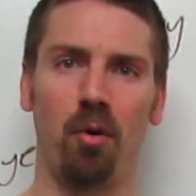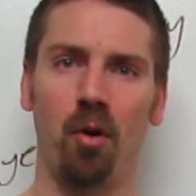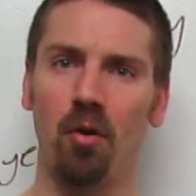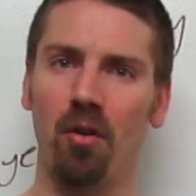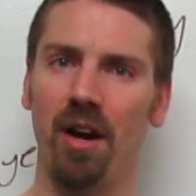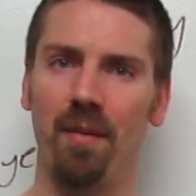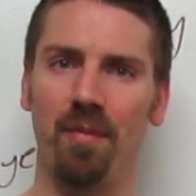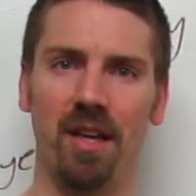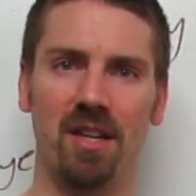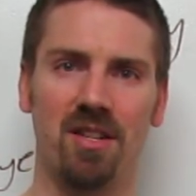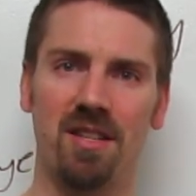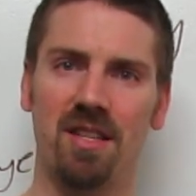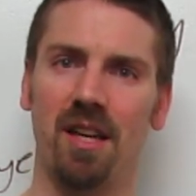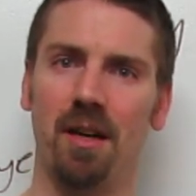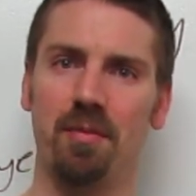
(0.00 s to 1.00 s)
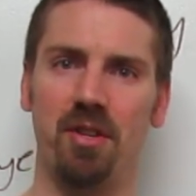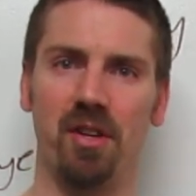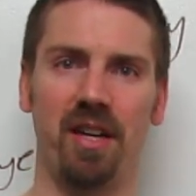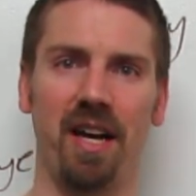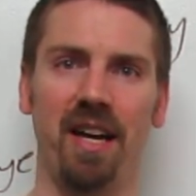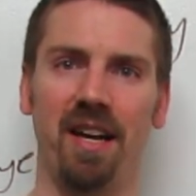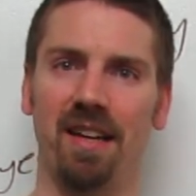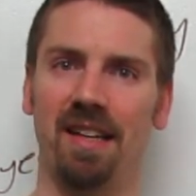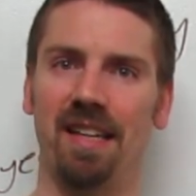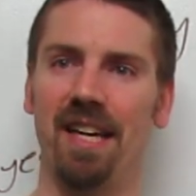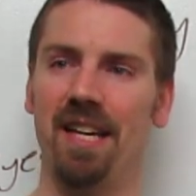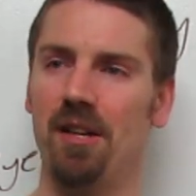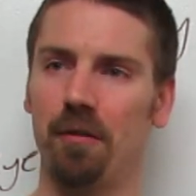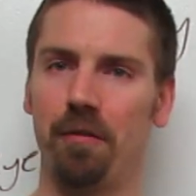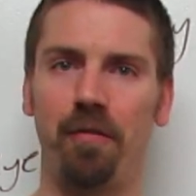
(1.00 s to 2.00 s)
program that just helps you kind of
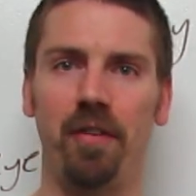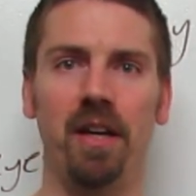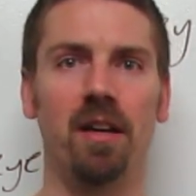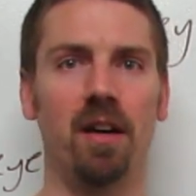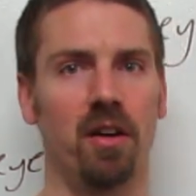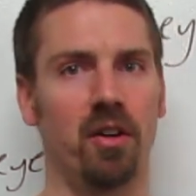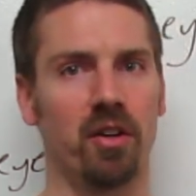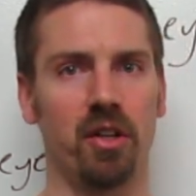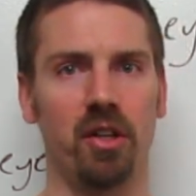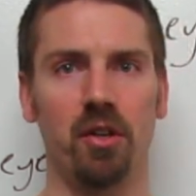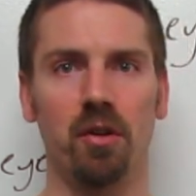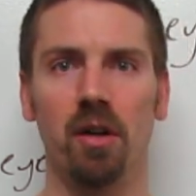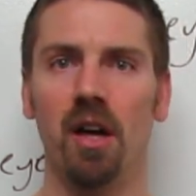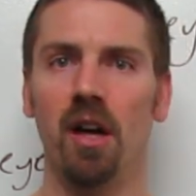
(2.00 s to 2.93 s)
get your feet under you